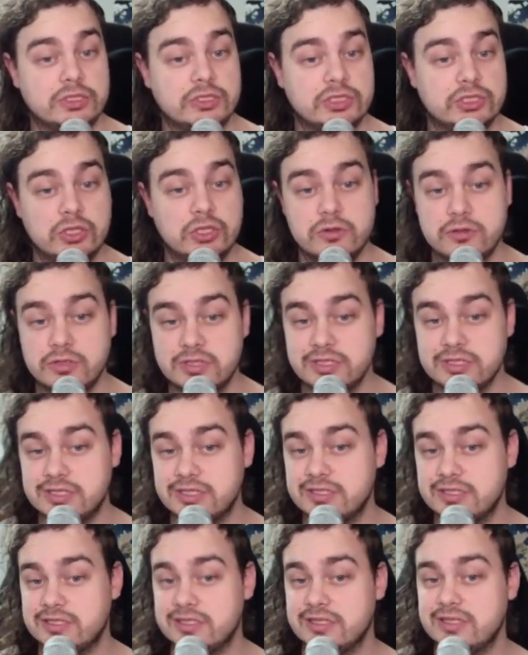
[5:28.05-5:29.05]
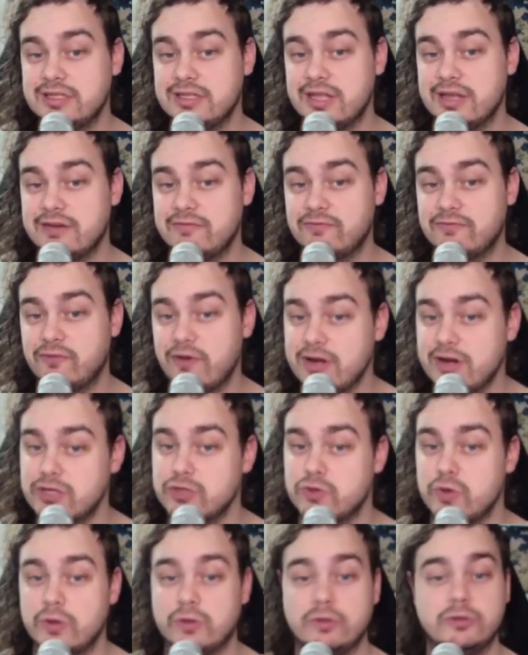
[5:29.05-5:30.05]
so consistent that Frank
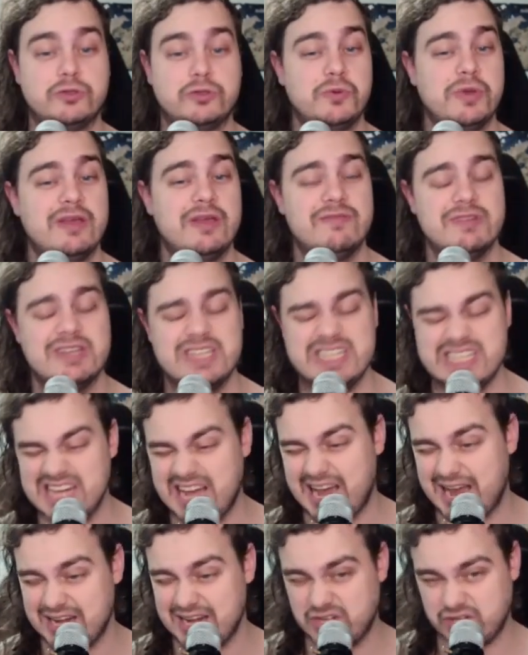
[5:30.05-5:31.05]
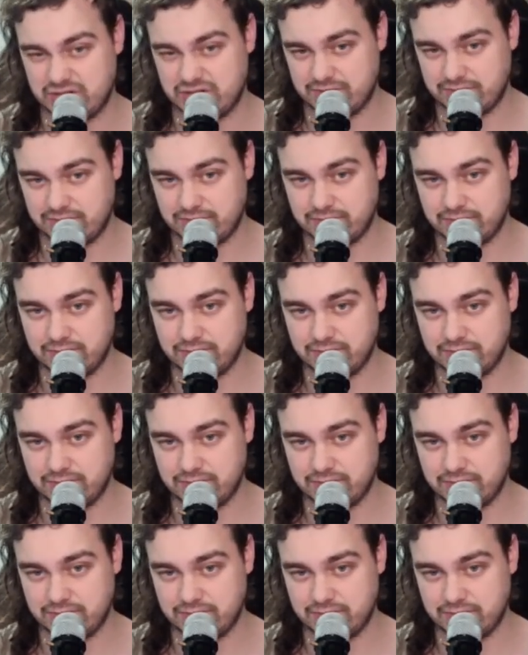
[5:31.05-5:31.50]
struggled to even touch him.